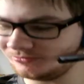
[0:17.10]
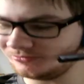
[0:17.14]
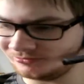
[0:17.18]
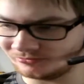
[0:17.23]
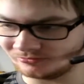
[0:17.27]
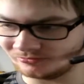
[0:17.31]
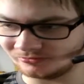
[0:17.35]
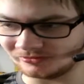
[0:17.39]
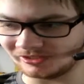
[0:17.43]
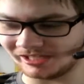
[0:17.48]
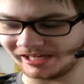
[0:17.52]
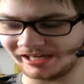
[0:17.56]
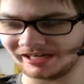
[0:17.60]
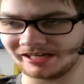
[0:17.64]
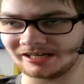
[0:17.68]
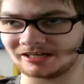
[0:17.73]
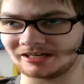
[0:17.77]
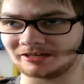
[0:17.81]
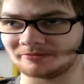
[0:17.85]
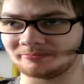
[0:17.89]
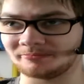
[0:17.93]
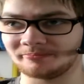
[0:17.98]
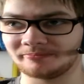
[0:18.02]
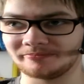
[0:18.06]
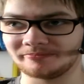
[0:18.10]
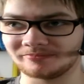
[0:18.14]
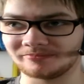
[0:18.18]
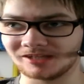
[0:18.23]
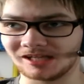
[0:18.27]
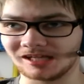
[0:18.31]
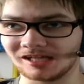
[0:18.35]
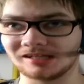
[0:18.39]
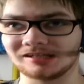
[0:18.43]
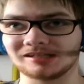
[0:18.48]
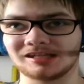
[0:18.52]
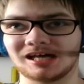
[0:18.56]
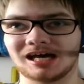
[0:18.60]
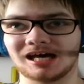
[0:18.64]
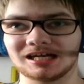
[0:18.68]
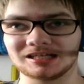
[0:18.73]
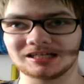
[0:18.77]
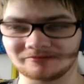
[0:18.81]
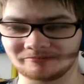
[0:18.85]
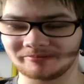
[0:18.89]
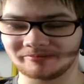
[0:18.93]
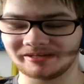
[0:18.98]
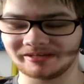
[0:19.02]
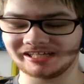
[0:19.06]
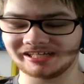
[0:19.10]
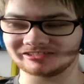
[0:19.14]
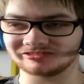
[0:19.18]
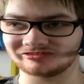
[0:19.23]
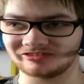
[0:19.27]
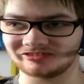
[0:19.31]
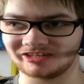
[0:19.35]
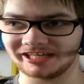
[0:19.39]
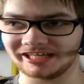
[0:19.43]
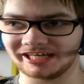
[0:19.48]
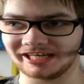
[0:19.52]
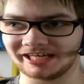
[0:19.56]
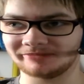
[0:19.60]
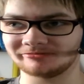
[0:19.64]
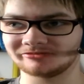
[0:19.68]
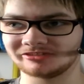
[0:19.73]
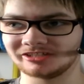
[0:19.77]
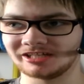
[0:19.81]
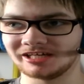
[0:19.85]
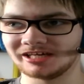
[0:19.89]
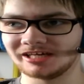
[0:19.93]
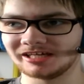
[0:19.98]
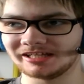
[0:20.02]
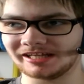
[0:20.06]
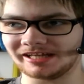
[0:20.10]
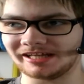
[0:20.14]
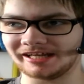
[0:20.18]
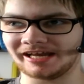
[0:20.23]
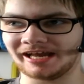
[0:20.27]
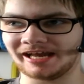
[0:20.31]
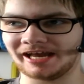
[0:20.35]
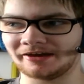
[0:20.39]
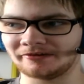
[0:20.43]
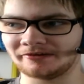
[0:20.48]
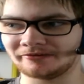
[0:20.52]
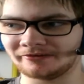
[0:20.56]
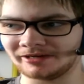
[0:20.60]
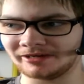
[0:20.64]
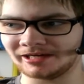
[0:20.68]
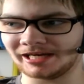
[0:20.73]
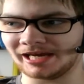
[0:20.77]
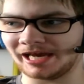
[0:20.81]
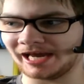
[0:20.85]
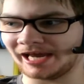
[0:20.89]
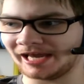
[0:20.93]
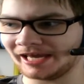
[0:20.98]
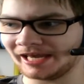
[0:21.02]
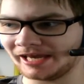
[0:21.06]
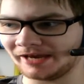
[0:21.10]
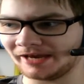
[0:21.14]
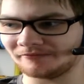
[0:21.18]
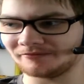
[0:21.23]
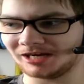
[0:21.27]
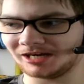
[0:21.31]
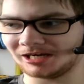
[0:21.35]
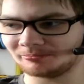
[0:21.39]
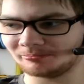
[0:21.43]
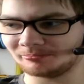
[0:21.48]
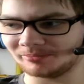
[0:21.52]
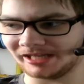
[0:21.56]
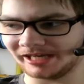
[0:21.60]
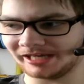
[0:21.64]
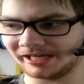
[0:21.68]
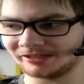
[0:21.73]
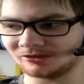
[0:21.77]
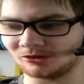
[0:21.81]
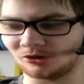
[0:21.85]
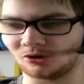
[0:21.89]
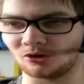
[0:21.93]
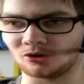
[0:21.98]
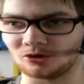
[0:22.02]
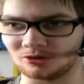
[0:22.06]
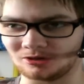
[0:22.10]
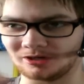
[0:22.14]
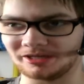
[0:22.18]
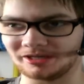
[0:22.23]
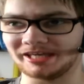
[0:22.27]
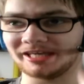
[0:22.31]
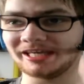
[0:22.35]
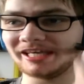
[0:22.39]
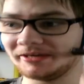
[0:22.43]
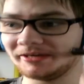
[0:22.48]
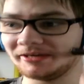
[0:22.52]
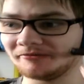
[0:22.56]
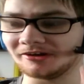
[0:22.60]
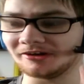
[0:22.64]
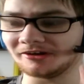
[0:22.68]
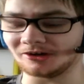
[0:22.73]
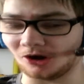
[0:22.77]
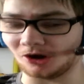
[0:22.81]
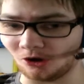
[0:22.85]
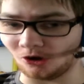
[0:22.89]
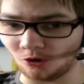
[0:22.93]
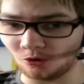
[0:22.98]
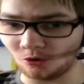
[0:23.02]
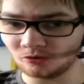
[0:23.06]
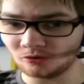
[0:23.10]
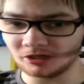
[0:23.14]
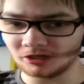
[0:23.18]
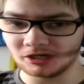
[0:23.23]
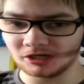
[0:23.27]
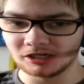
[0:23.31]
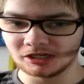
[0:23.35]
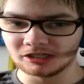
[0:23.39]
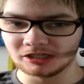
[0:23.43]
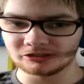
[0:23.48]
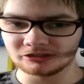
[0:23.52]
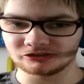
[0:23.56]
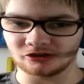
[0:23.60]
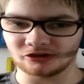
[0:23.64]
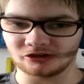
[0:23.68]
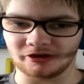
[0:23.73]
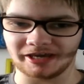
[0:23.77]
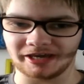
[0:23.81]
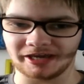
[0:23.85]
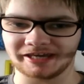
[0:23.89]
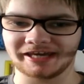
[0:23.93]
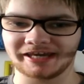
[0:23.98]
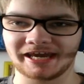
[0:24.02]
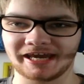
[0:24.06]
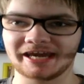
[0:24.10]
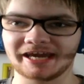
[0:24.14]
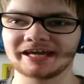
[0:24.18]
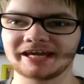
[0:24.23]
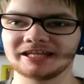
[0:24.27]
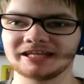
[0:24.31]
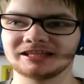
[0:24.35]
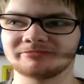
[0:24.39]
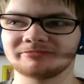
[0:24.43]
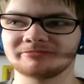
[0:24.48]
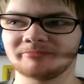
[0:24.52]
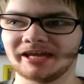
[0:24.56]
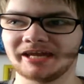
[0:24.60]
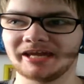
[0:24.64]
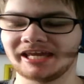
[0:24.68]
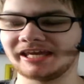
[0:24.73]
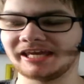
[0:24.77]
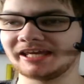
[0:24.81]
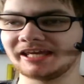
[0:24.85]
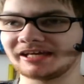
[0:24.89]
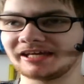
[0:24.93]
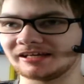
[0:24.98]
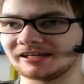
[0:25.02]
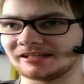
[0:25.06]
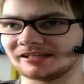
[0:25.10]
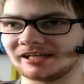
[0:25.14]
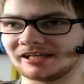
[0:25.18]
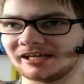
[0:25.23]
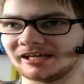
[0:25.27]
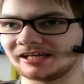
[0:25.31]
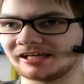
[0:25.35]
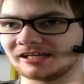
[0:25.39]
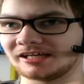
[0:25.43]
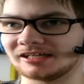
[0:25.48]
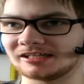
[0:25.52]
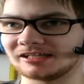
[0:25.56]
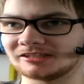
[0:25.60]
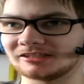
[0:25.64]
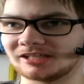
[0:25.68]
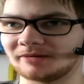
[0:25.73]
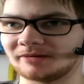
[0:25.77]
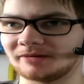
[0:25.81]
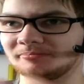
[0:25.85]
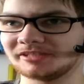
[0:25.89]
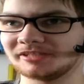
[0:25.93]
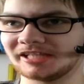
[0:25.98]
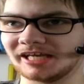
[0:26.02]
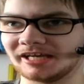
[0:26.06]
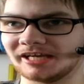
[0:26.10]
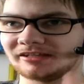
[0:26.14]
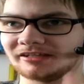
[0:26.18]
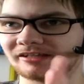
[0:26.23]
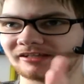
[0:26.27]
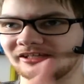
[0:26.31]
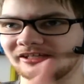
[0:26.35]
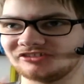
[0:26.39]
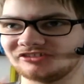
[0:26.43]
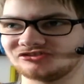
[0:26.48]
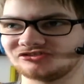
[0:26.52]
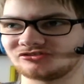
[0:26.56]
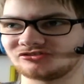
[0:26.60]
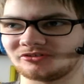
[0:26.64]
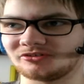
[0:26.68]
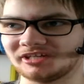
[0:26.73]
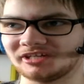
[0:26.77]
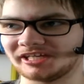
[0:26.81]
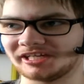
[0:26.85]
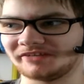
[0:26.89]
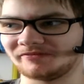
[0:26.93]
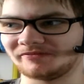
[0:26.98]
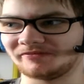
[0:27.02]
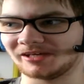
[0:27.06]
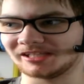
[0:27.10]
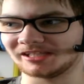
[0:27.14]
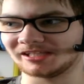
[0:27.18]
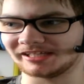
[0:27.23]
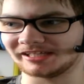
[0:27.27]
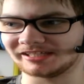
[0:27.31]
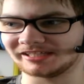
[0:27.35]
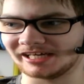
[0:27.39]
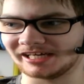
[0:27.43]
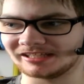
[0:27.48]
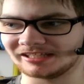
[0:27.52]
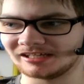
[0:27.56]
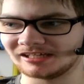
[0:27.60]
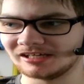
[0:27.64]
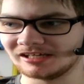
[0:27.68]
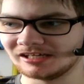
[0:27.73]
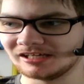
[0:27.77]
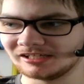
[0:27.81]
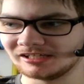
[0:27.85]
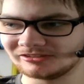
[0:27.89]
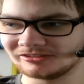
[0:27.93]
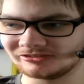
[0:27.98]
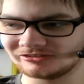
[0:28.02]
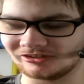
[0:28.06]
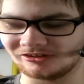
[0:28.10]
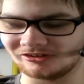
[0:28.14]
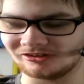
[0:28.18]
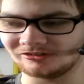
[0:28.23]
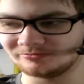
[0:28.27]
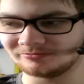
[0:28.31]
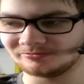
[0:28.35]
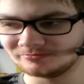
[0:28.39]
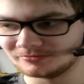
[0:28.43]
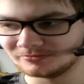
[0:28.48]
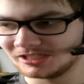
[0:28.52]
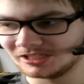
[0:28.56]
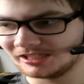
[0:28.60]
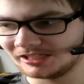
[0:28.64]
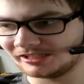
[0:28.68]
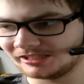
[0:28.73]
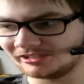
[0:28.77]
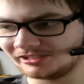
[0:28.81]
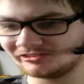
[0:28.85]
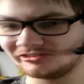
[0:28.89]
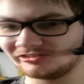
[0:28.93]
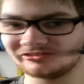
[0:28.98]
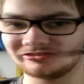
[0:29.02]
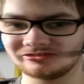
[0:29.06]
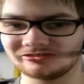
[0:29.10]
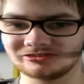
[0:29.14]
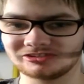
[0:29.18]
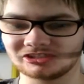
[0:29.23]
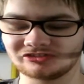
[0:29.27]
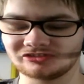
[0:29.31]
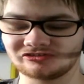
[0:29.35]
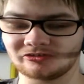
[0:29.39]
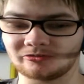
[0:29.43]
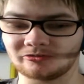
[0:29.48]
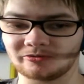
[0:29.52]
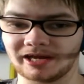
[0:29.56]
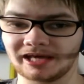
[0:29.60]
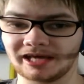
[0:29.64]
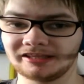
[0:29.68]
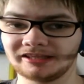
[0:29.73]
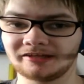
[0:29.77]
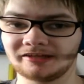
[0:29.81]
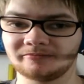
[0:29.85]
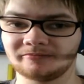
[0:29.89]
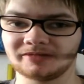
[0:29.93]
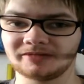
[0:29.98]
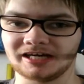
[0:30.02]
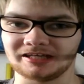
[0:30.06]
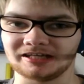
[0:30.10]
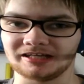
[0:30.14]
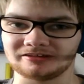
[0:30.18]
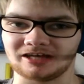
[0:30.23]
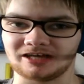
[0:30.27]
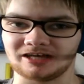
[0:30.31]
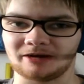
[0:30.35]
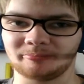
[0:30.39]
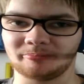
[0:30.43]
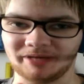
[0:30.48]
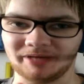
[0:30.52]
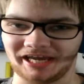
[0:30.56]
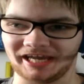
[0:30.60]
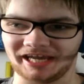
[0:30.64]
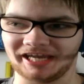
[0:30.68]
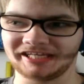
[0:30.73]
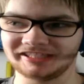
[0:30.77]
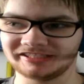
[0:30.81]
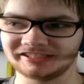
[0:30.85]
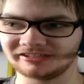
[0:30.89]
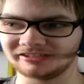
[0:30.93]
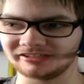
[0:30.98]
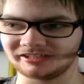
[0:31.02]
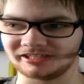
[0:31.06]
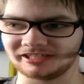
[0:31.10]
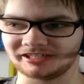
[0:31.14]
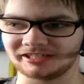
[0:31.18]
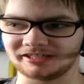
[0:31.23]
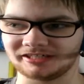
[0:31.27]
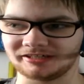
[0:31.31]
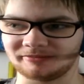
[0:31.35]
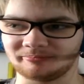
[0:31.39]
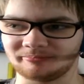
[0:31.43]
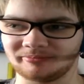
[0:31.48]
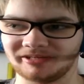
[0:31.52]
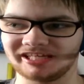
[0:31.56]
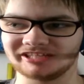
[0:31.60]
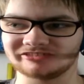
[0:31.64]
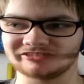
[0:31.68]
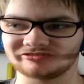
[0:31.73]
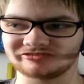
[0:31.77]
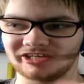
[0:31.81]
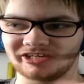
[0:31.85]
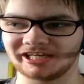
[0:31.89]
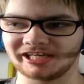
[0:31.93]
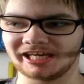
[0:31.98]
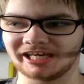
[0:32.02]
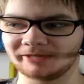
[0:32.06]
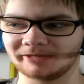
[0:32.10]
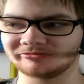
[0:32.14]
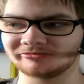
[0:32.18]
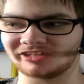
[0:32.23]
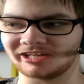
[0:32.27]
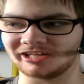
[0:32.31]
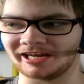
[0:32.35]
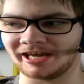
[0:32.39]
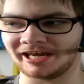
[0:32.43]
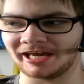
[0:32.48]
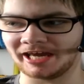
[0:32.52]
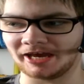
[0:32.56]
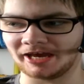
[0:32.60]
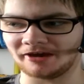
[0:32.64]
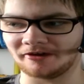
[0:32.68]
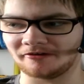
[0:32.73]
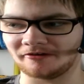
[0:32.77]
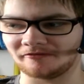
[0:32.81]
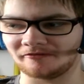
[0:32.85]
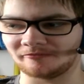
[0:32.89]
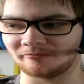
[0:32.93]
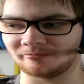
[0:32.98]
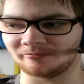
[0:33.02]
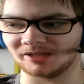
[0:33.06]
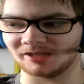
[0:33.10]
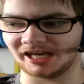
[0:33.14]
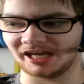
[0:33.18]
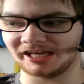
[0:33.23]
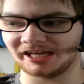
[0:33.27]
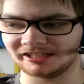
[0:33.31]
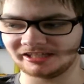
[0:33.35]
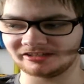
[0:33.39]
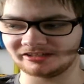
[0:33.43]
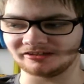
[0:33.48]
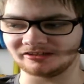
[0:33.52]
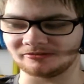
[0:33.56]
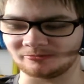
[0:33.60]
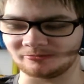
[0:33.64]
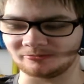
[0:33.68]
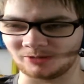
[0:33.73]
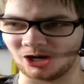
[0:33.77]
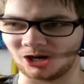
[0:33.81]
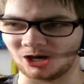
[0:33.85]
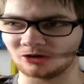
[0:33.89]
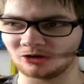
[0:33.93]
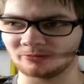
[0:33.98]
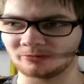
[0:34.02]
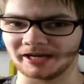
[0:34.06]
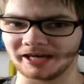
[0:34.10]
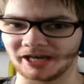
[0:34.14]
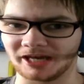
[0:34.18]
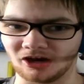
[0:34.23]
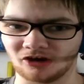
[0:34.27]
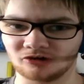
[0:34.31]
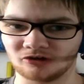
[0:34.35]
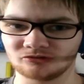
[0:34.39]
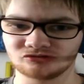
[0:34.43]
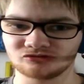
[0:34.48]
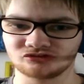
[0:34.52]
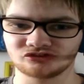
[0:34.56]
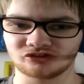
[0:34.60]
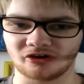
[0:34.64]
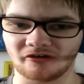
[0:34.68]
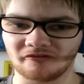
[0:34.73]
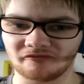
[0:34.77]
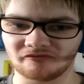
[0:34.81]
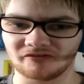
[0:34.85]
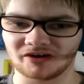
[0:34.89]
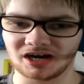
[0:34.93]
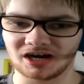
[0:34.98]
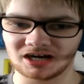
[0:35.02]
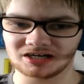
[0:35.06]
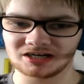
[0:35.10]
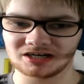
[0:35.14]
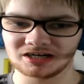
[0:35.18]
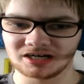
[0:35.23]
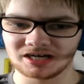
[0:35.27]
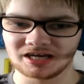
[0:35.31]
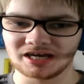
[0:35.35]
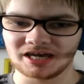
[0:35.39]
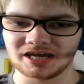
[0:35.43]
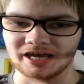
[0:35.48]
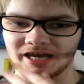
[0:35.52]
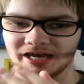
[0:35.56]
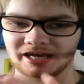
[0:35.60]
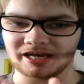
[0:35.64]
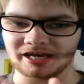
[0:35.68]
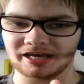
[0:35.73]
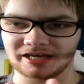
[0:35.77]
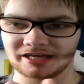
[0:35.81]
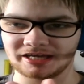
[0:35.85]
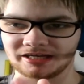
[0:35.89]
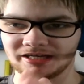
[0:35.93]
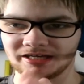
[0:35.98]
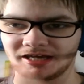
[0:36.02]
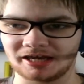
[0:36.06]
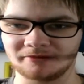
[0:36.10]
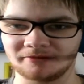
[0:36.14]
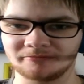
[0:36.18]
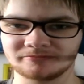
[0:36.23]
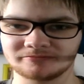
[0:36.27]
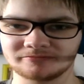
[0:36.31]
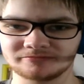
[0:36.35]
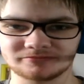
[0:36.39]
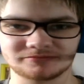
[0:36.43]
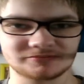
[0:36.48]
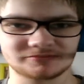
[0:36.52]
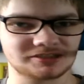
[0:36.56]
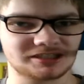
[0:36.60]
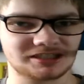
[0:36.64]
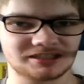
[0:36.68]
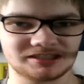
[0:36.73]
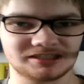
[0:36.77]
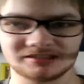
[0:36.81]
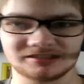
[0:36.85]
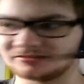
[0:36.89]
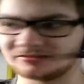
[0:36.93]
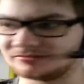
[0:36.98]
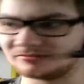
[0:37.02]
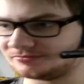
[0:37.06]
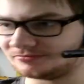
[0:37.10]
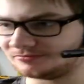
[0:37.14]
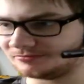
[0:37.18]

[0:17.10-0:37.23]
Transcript: there are a lot of PS3 games that I have, uh, I have not played or even own, so I can't make uh, like a top 10 list or anything like that. So this isn't just a random uh, top 8 uh, PS3 games that I have played on my own so far, and I'm gonna